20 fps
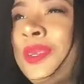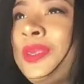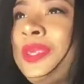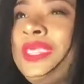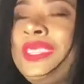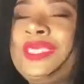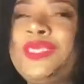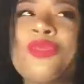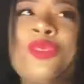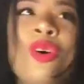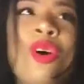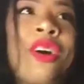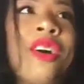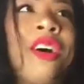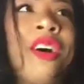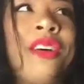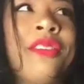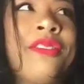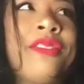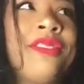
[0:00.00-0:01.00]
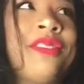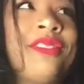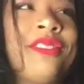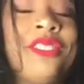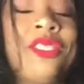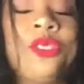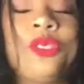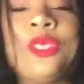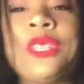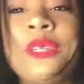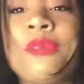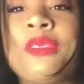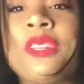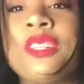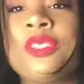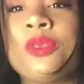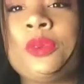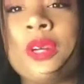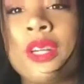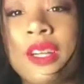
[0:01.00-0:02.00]
this far off dream.
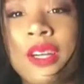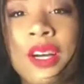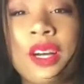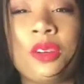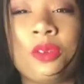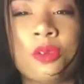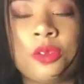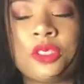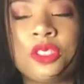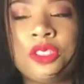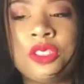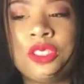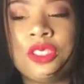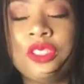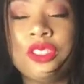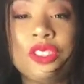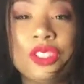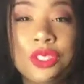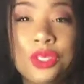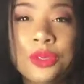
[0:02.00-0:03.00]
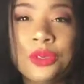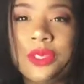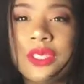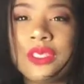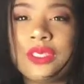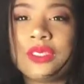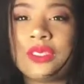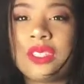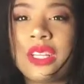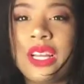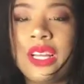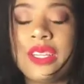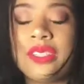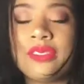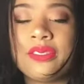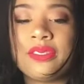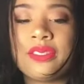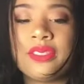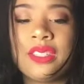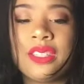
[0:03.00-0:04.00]
It's what God wants you to do in your
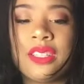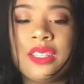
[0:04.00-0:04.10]
life.